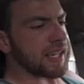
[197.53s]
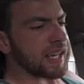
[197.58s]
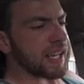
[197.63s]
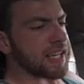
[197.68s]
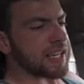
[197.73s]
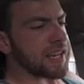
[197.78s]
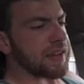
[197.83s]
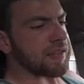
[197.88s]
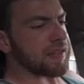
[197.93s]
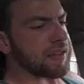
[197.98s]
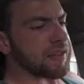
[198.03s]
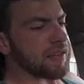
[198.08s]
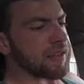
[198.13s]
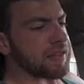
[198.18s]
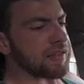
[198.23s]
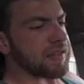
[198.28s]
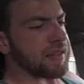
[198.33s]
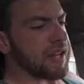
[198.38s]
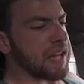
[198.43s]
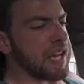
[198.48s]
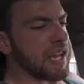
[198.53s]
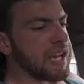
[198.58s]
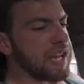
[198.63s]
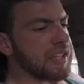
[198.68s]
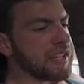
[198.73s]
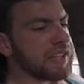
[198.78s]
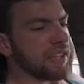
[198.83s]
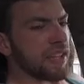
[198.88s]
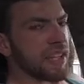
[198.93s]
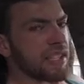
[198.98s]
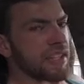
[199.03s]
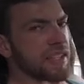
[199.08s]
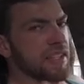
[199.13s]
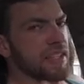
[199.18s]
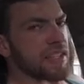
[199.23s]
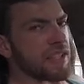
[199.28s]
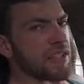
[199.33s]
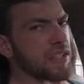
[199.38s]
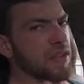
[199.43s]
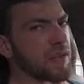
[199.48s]
the light
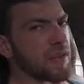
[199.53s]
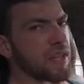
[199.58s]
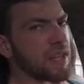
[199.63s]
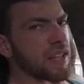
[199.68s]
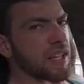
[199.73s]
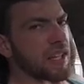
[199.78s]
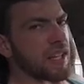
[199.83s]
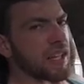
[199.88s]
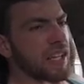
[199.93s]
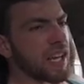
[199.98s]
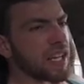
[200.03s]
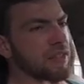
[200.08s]
doesn't do anything.